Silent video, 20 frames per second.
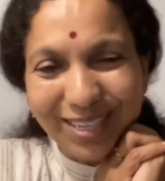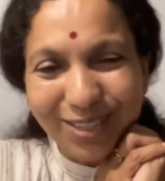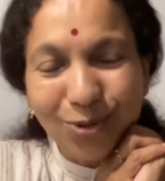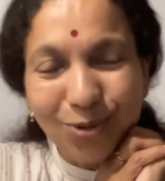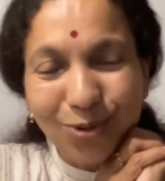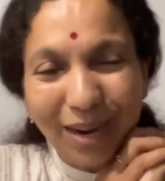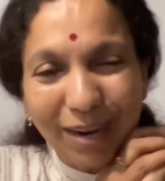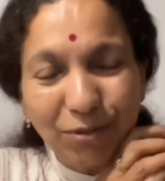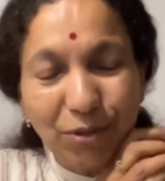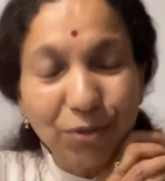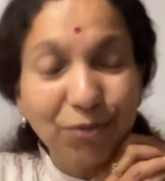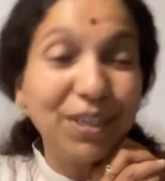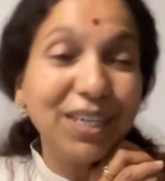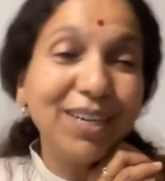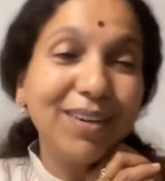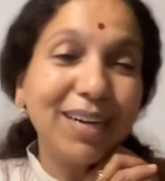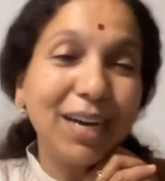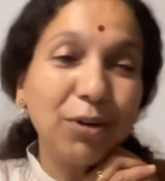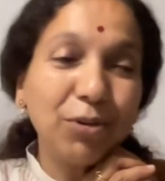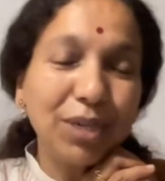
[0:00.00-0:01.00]
You have to
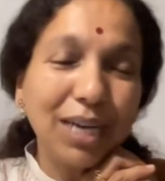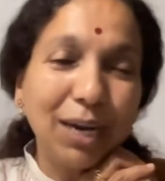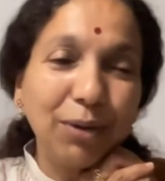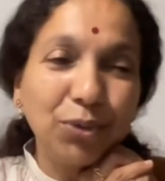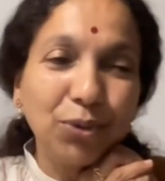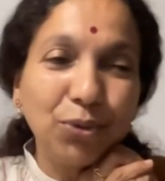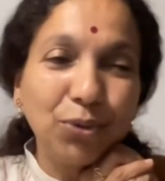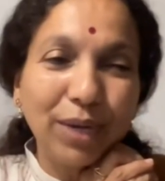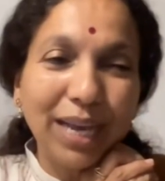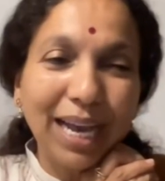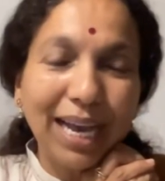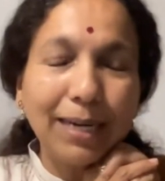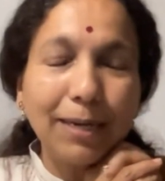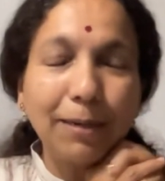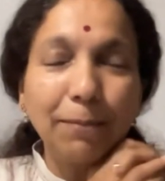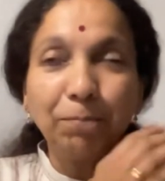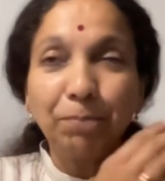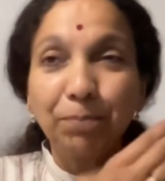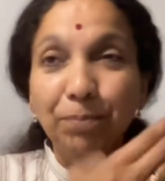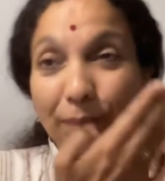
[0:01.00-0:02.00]
figure out how you
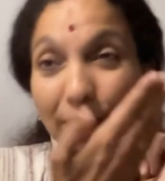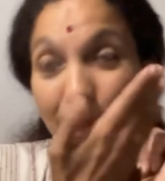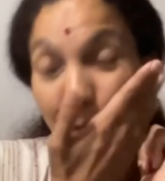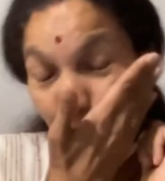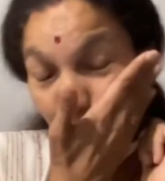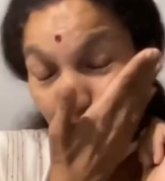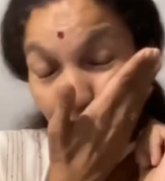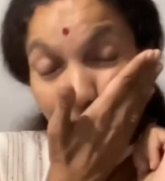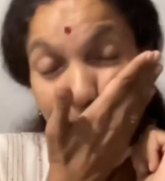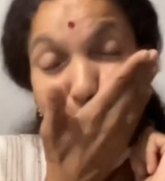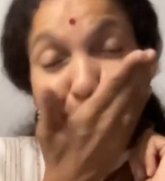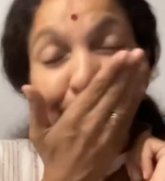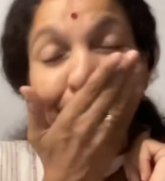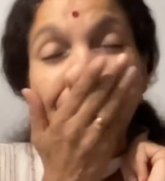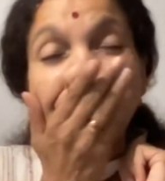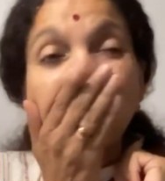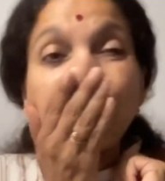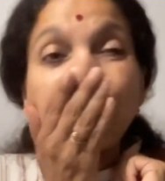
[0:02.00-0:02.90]
can. So it was